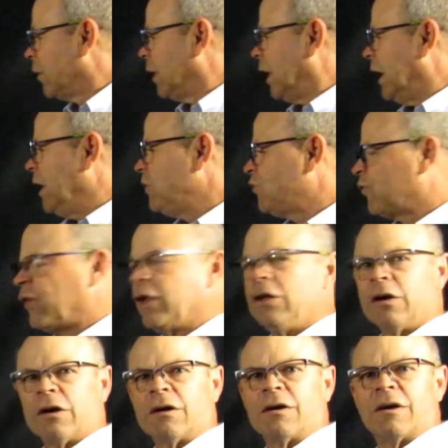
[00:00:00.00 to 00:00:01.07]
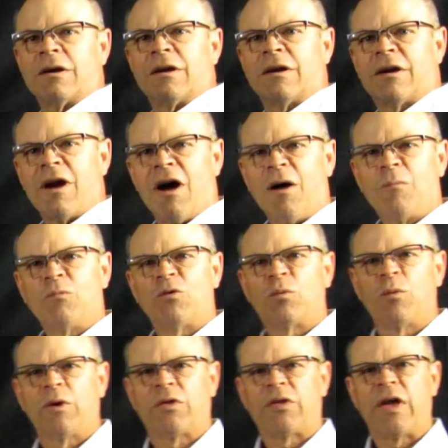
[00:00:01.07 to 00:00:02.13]
Each filler comes
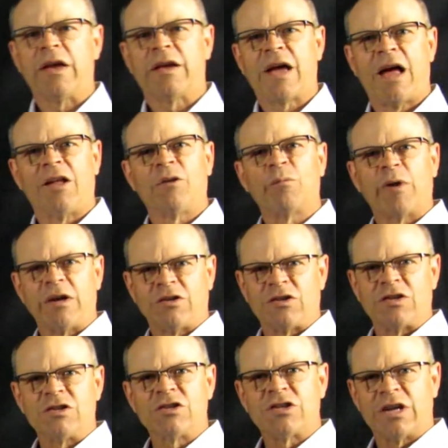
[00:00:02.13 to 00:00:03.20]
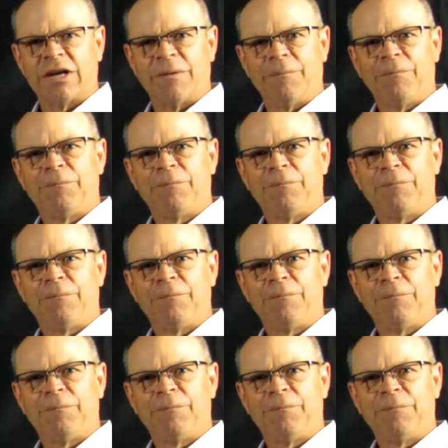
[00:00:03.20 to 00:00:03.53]
with a calibration sheet.